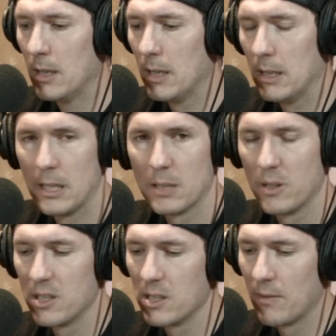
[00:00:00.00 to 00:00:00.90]
It takes
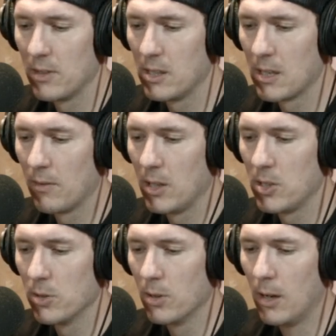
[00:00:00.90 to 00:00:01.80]
place in
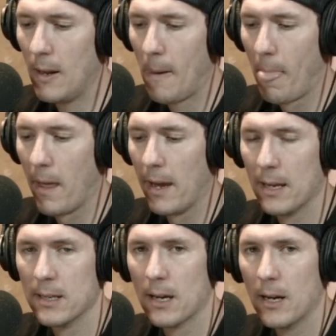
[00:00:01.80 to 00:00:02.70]
1772.
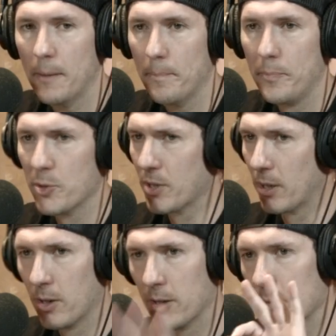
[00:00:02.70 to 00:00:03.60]
And
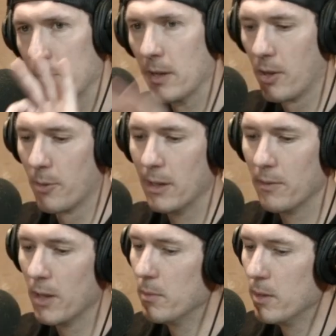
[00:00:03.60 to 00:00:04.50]
there ends up being 3 of them.